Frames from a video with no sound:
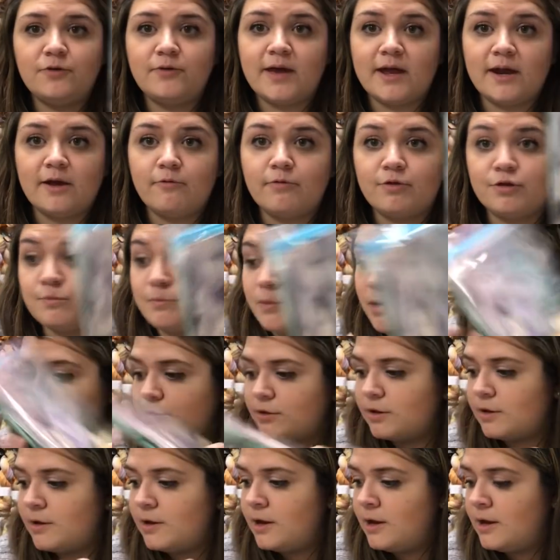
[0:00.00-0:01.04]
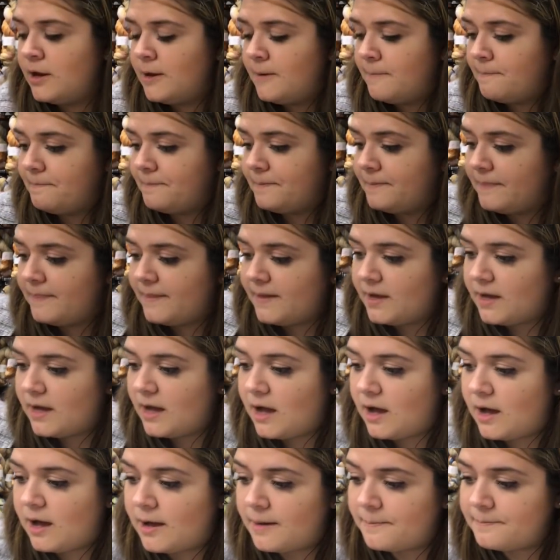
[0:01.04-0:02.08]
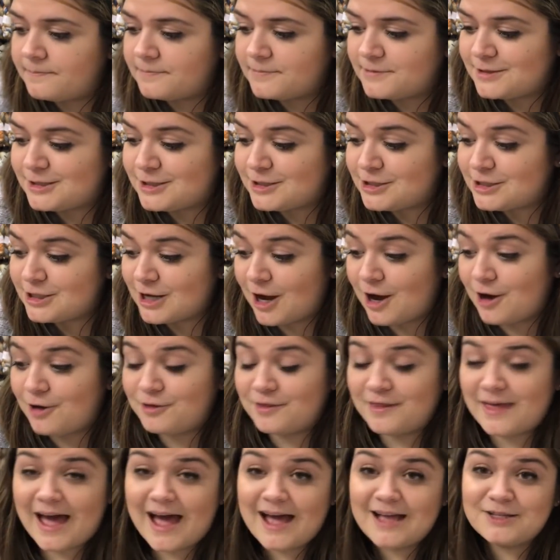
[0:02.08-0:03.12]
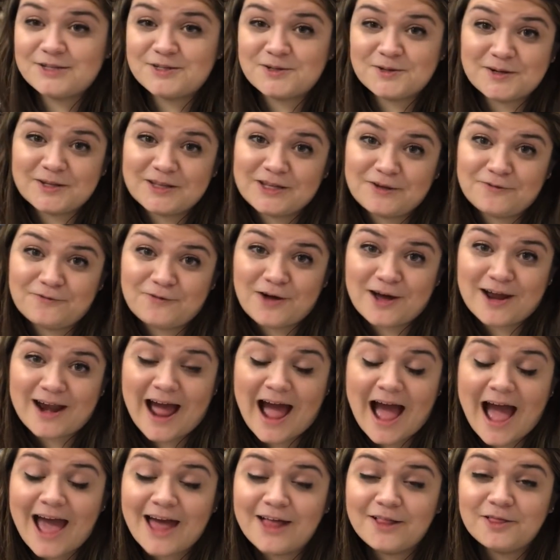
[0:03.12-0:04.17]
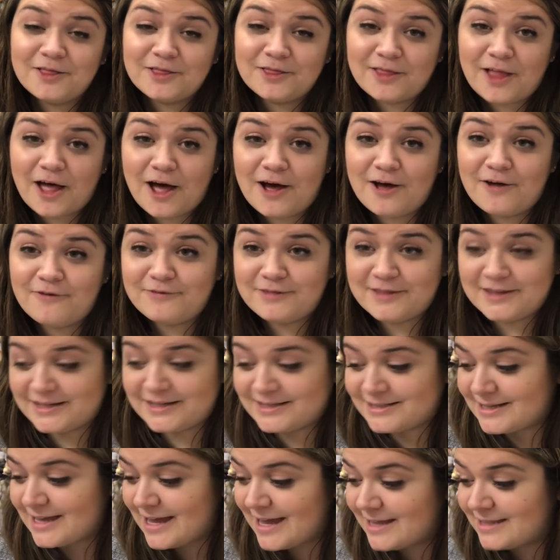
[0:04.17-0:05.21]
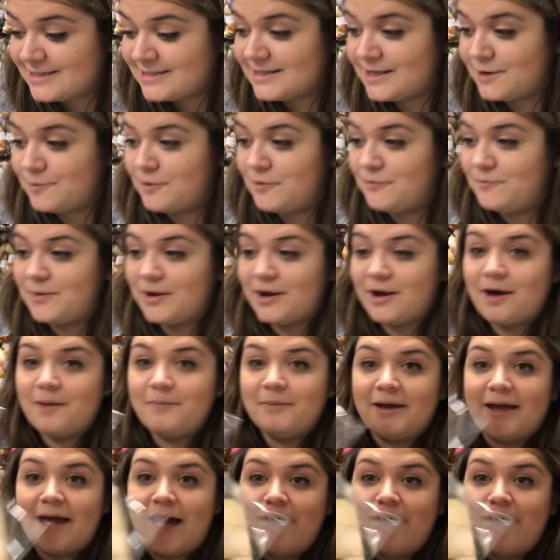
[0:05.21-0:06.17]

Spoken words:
you get it with both. So that's really fun. I love these kits that we've been coming